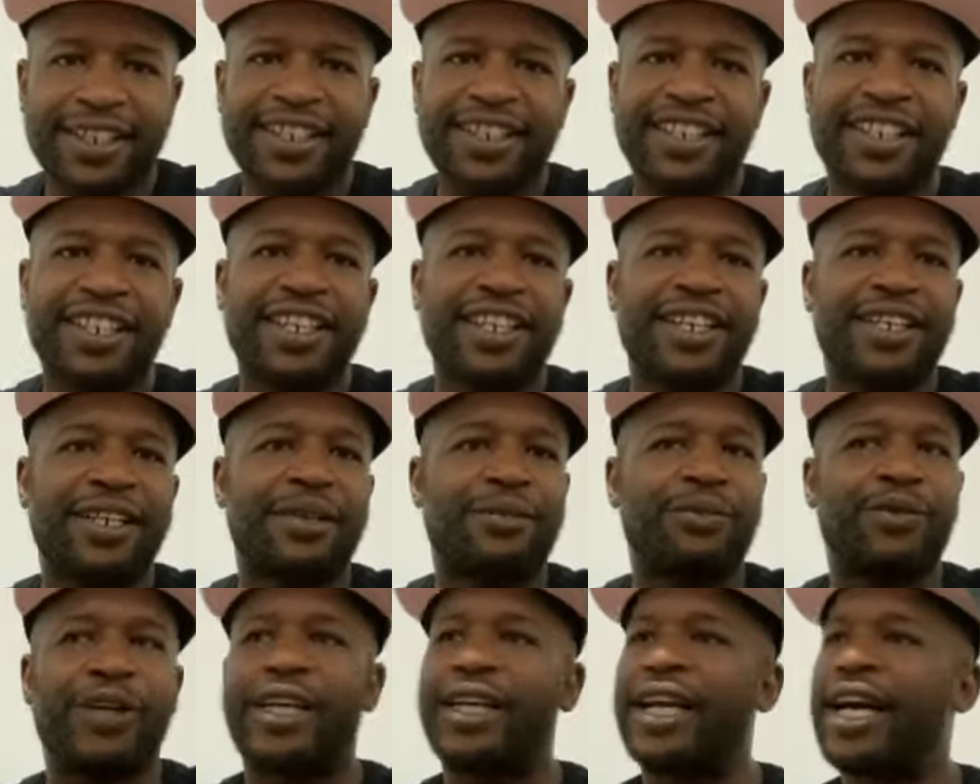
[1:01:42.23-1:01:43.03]
Yeah. And
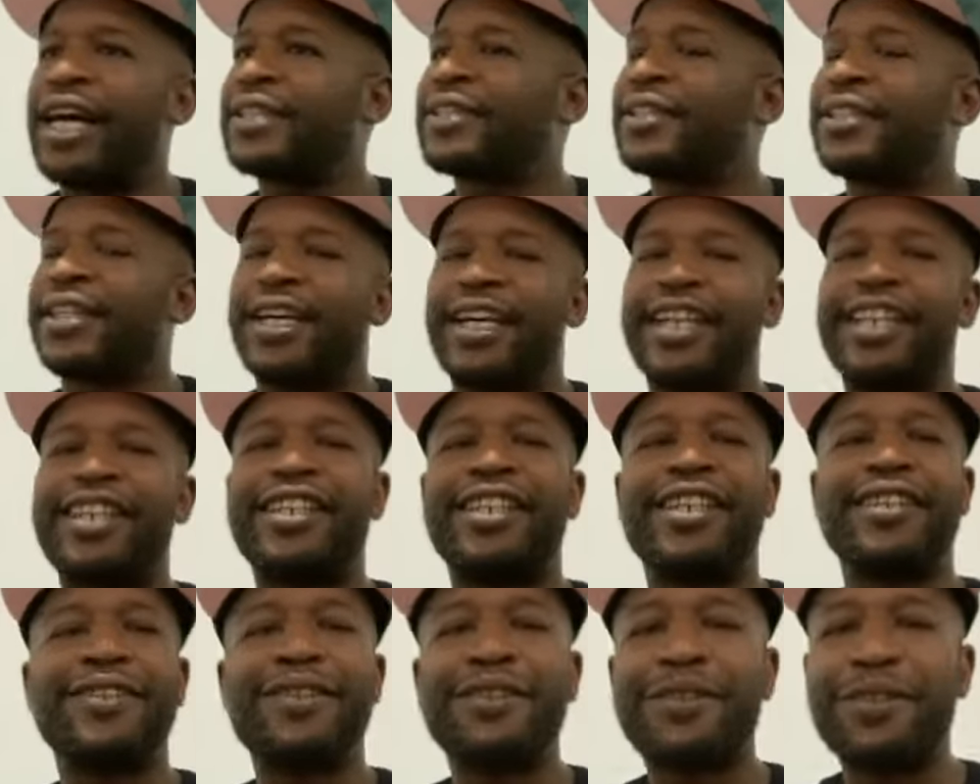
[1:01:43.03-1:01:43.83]
then right after that, I had
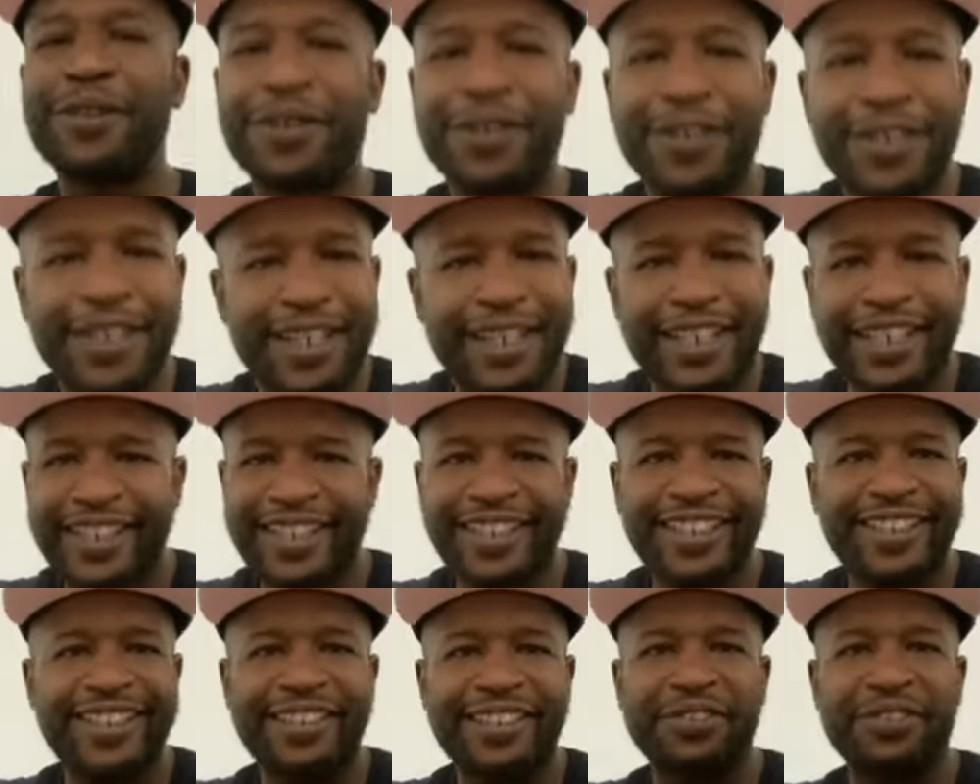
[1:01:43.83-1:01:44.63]
another daughter.
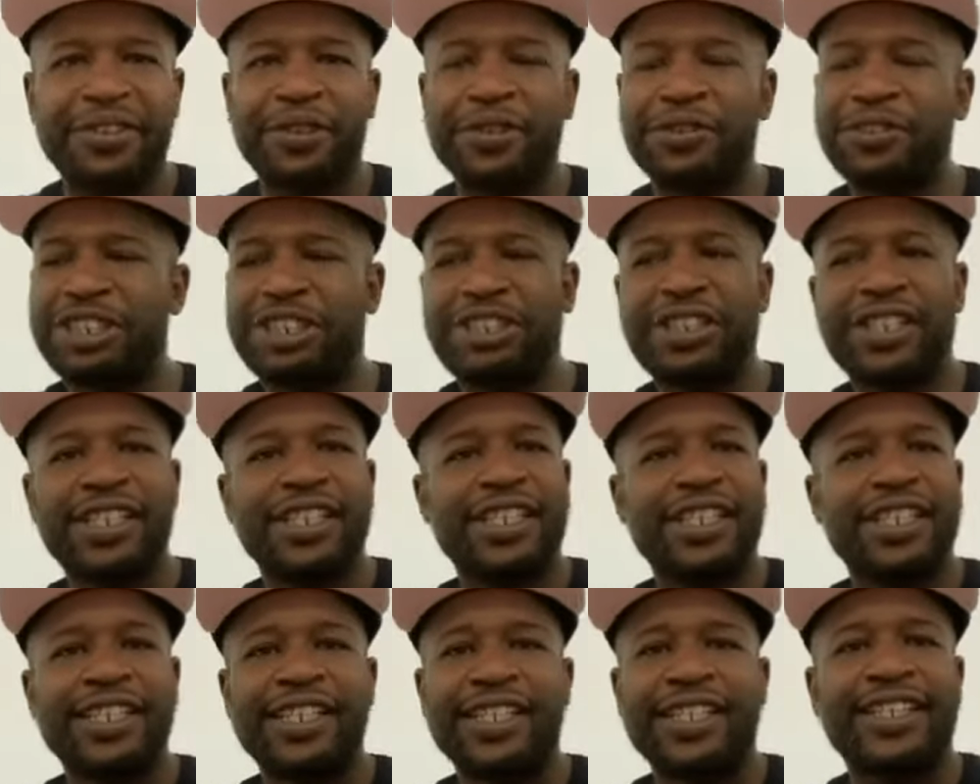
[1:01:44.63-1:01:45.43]
Like, just
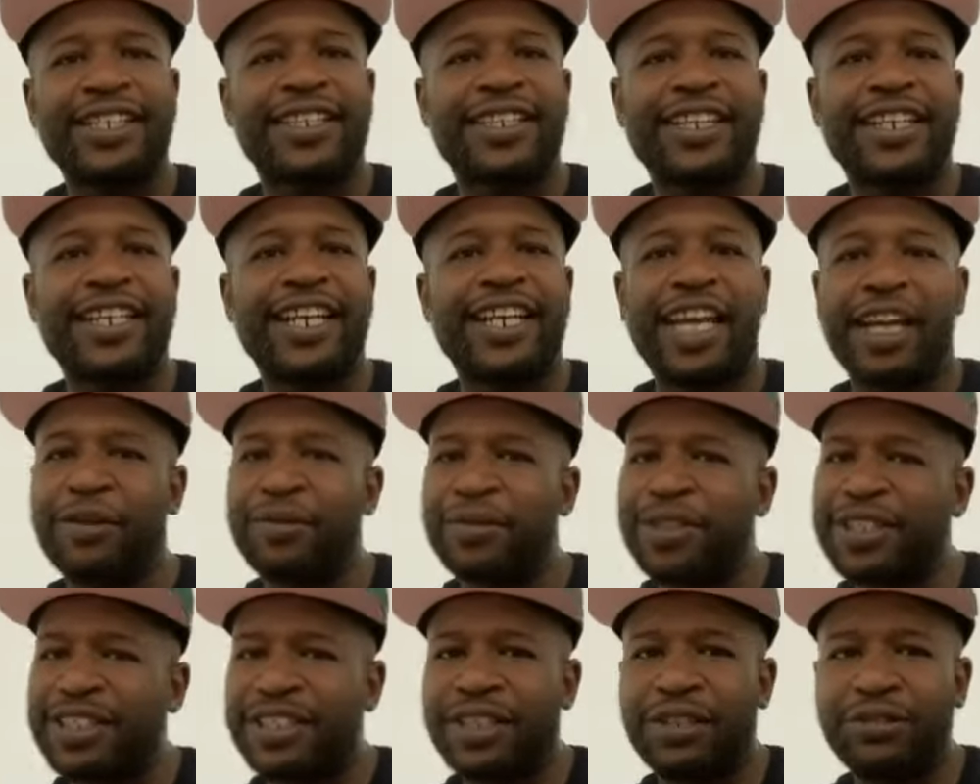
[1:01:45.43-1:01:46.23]
it
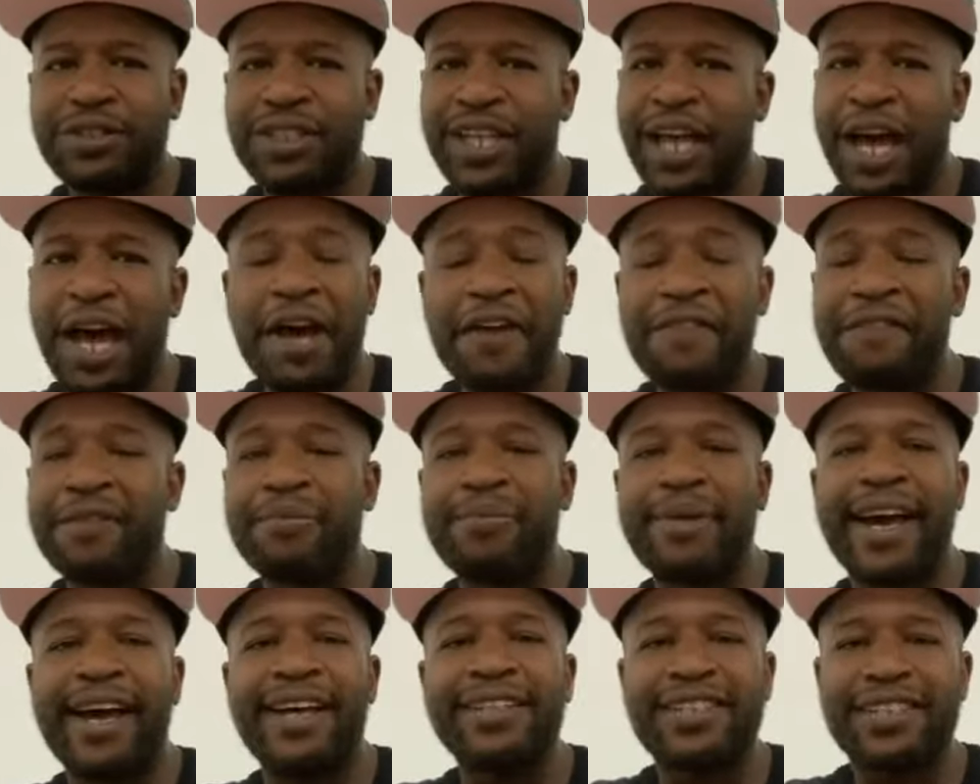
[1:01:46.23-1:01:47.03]
was no time for
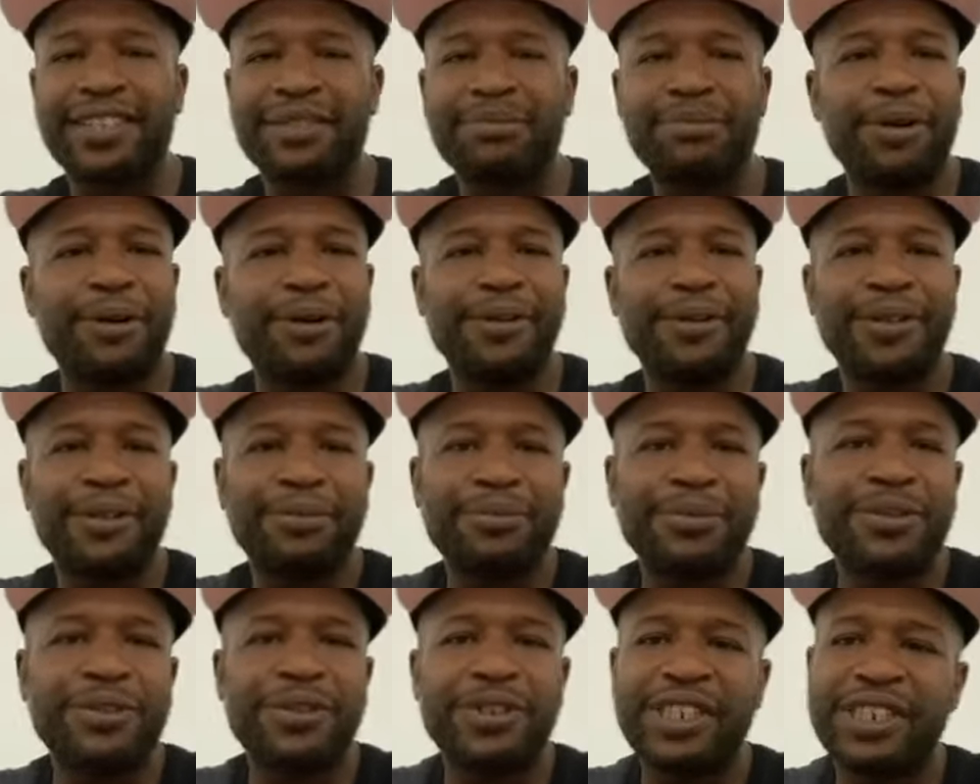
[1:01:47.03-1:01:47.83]
basketball no
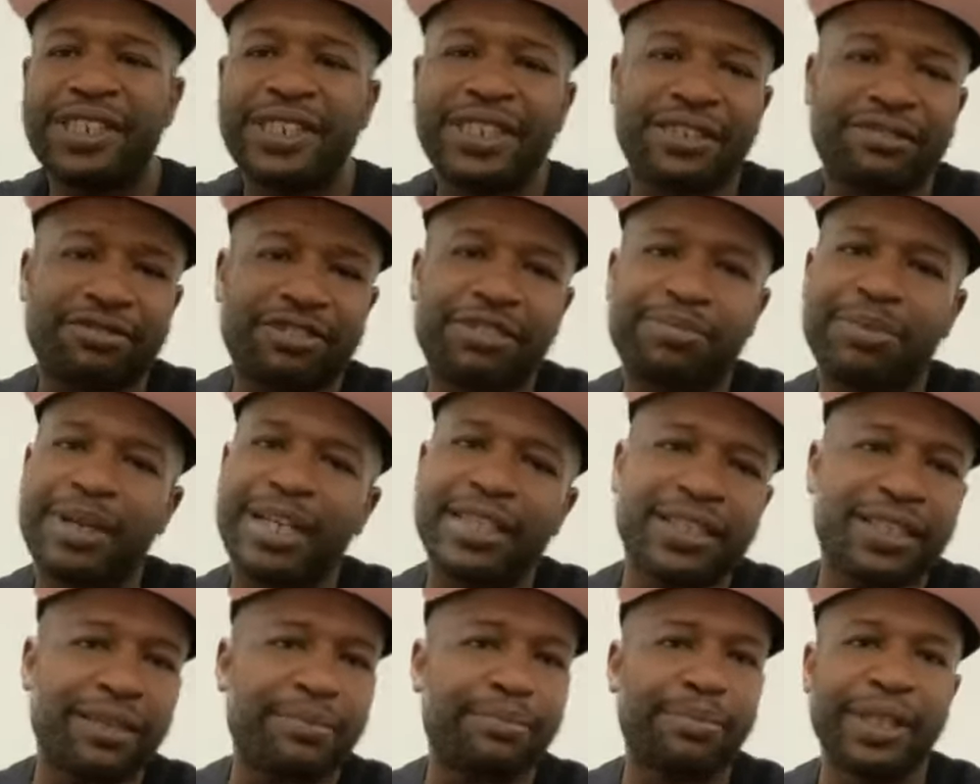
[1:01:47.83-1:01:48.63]
more. It's just
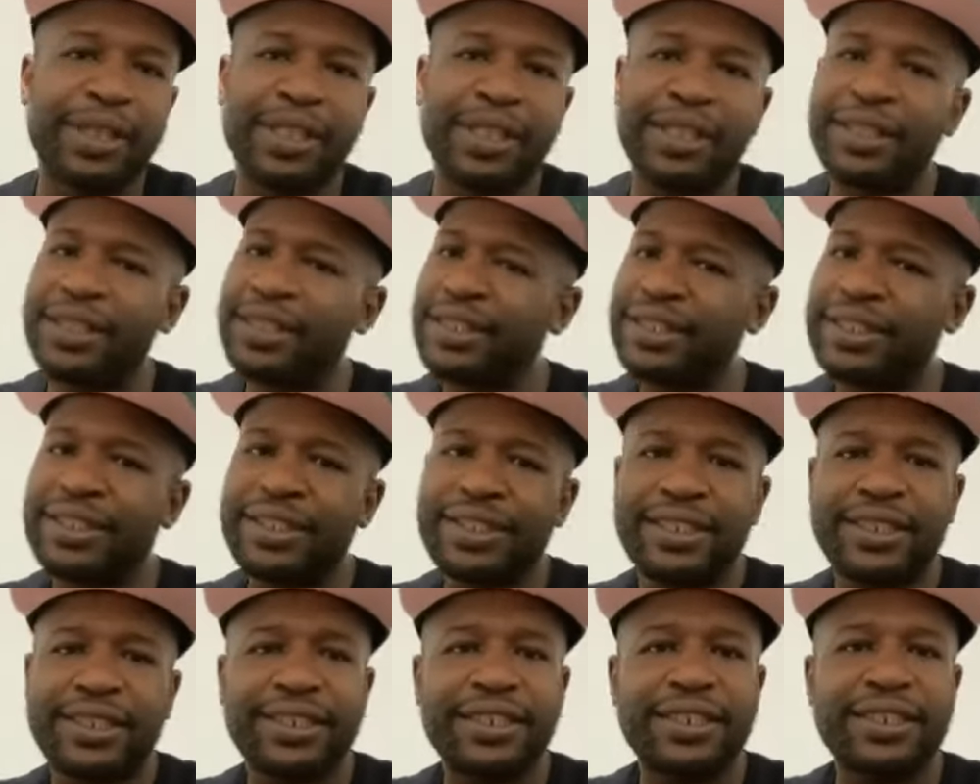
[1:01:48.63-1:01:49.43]

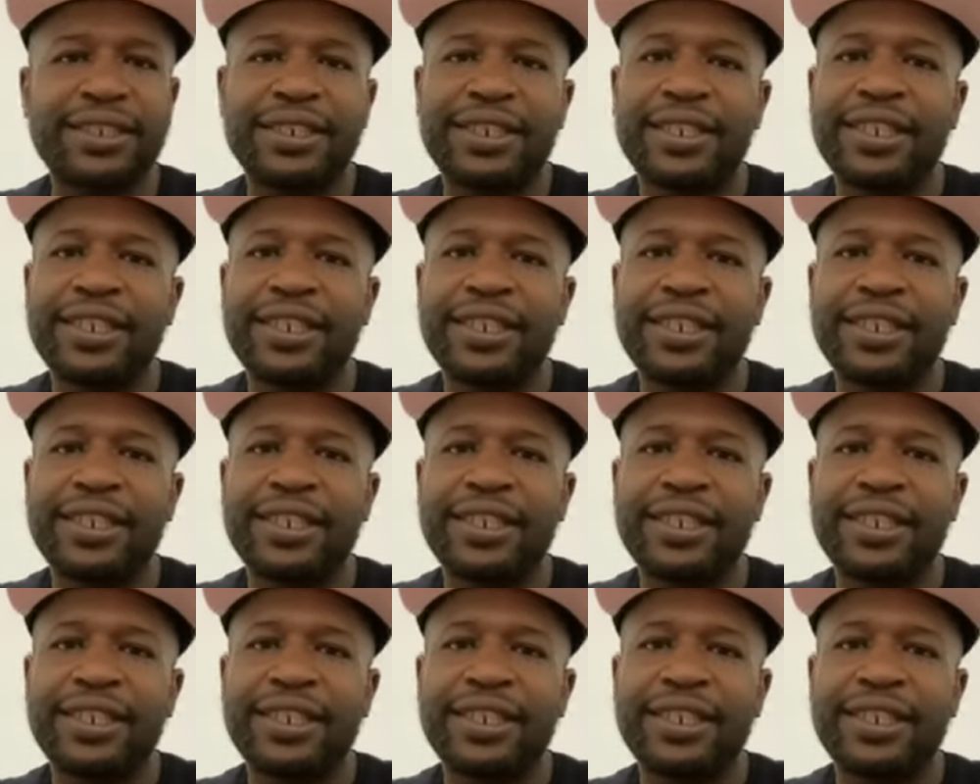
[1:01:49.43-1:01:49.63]
responsibilities. And